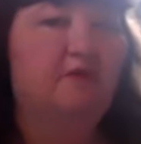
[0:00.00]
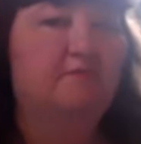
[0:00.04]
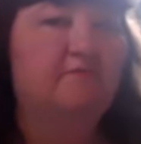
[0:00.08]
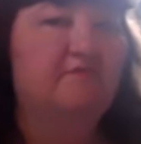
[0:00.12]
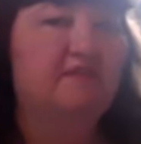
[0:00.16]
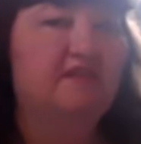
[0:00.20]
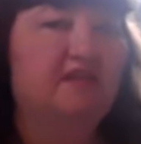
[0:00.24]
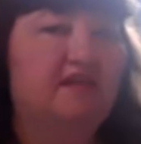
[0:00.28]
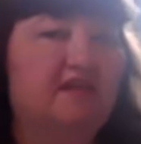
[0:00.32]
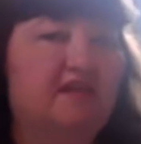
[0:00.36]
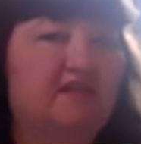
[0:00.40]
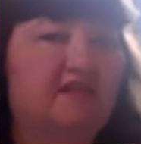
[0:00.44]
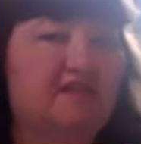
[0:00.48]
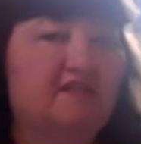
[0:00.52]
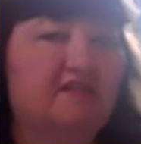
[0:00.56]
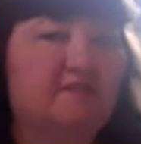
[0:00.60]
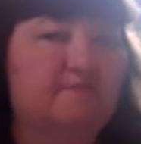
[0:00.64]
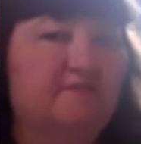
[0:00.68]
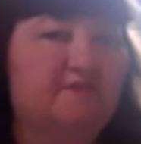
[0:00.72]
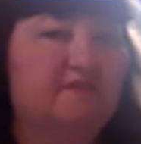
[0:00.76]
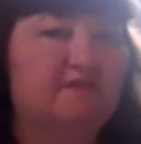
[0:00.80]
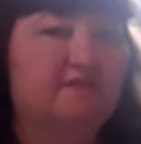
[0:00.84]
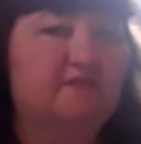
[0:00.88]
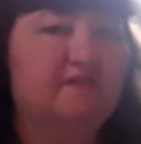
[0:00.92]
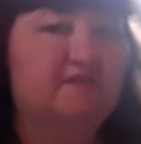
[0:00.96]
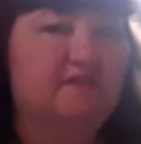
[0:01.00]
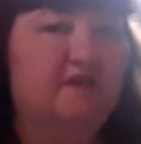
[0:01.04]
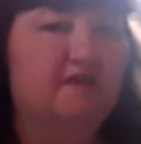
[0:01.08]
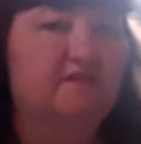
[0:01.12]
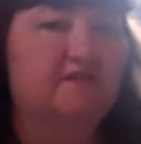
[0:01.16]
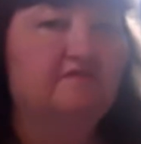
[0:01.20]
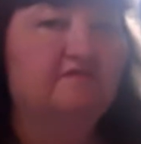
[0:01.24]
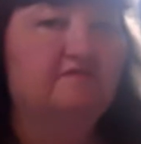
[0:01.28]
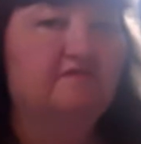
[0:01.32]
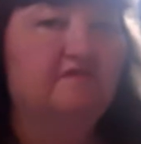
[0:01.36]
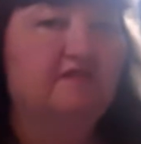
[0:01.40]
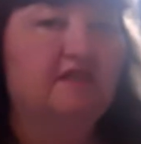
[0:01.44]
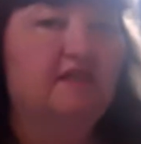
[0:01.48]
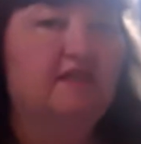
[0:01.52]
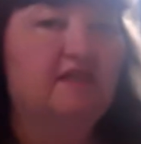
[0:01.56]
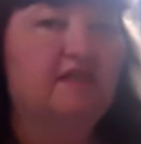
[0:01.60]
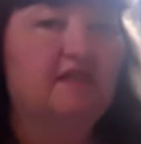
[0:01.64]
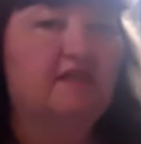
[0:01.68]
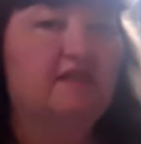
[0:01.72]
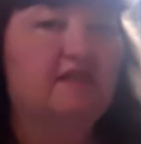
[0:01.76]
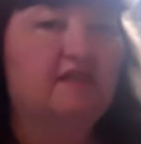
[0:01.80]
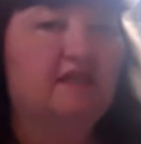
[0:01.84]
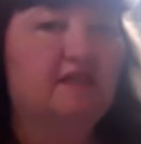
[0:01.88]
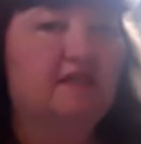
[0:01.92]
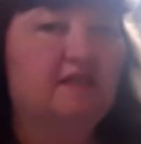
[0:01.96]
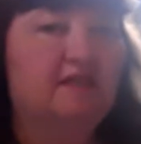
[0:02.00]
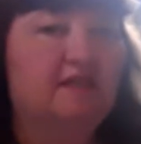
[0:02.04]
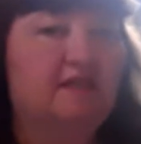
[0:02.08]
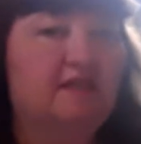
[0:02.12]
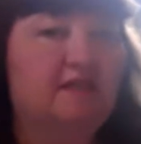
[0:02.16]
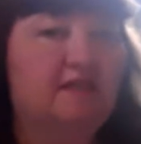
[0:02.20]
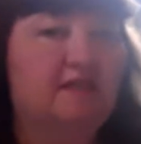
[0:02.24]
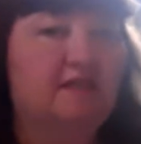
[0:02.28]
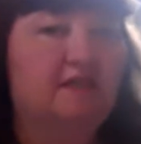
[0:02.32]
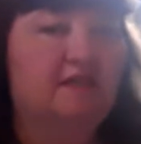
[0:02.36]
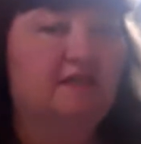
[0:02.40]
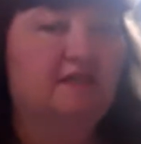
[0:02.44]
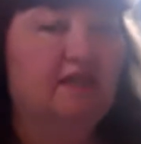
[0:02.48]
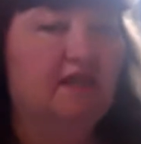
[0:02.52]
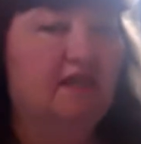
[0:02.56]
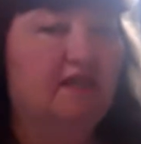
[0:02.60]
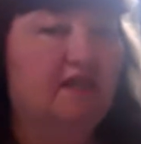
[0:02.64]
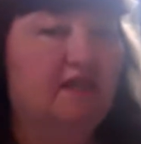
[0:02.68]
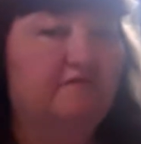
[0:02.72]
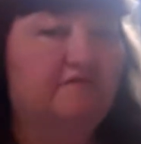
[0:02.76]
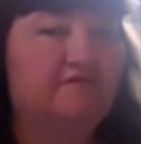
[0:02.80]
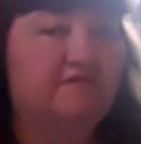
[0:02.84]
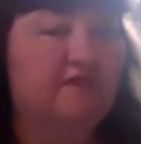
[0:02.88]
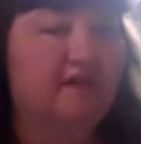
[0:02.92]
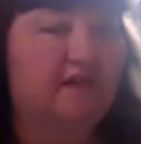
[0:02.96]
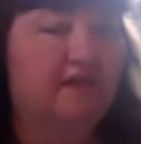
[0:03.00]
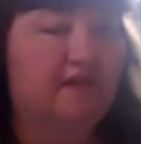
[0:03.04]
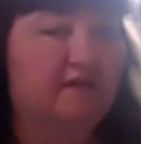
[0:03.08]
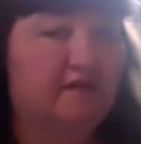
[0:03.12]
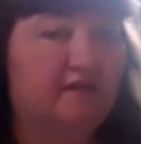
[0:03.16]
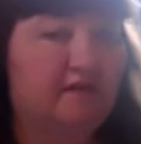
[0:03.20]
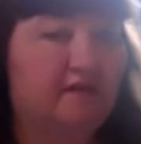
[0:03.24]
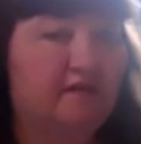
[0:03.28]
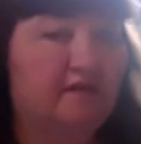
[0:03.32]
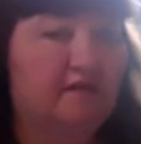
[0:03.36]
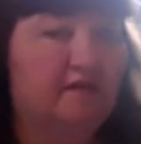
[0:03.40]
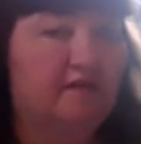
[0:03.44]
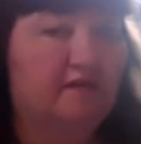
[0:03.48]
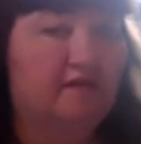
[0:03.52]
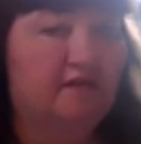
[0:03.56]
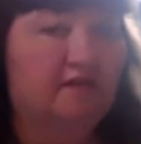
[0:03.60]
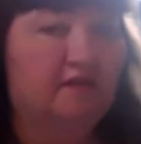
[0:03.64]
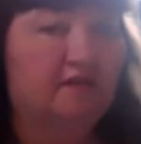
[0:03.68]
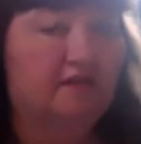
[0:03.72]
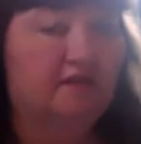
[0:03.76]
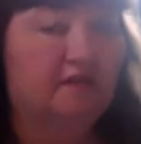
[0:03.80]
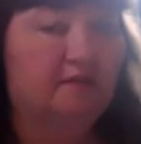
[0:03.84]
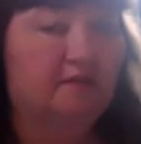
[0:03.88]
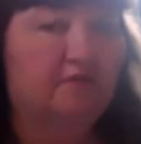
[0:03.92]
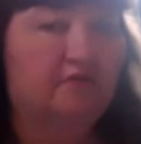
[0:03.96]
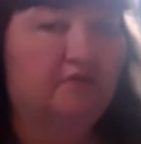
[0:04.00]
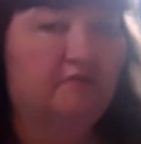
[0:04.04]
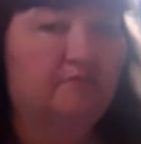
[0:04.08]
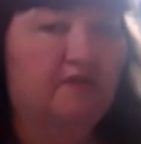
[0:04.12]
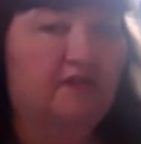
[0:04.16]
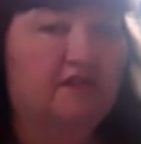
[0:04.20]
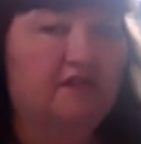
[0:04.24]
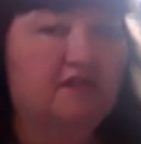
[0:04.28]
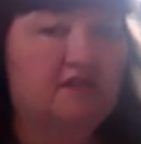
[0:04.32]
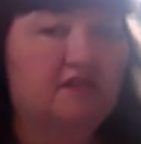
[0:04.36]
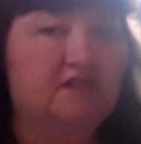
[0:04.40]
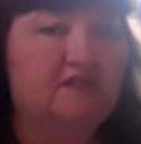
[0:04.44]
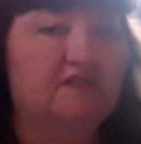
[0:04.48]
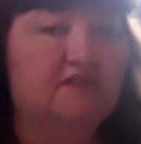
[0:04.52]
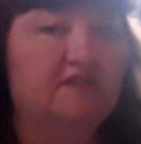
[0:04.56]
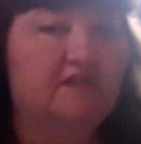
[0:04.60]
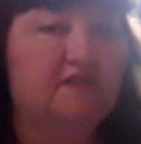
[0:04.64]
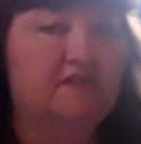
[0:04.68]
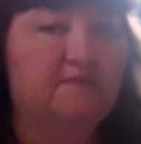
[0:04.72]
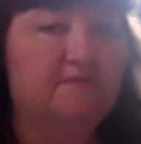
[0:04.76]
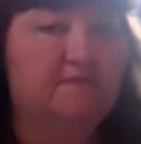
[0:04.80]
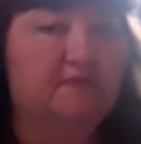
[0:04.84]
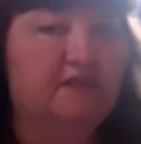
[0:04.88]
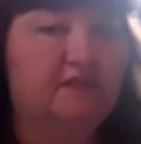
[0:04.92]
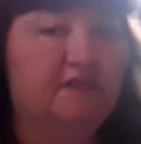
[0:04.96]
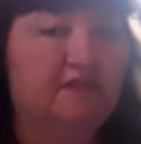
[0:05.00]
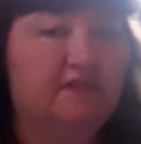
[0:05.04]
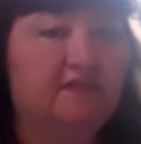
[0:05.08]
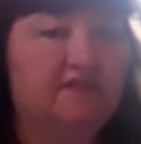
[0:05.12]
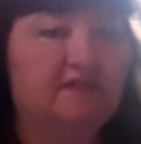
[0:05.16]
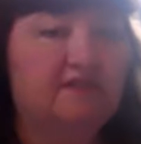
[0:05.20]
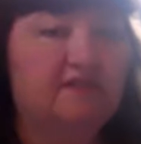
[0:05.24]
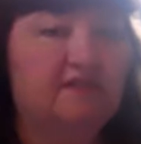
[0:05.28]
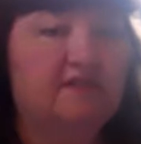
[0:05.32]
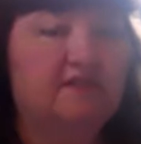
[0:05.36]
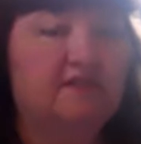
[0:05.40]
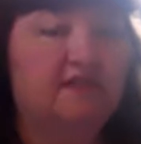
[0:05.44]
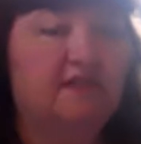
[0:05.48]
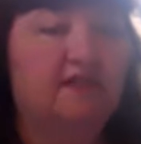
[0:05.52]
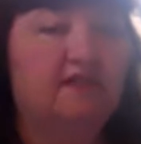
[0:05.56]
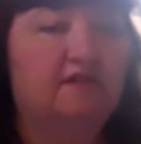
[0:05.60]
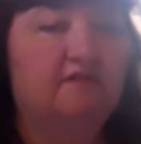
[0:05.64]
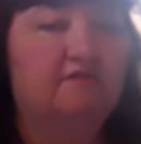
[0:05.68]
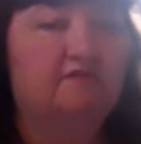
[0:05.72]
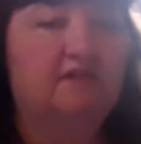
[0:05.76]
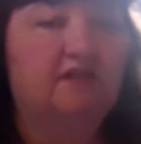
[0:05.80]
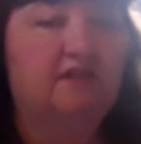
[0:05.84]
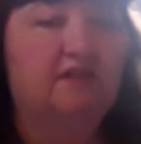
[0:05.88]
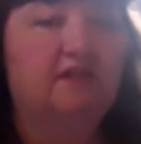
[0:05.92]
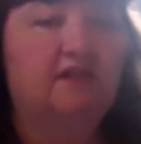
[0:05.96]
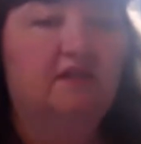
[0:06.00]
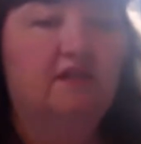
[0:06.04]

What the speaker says: the hospitals other than that they have the number of patients hospitalized in the county.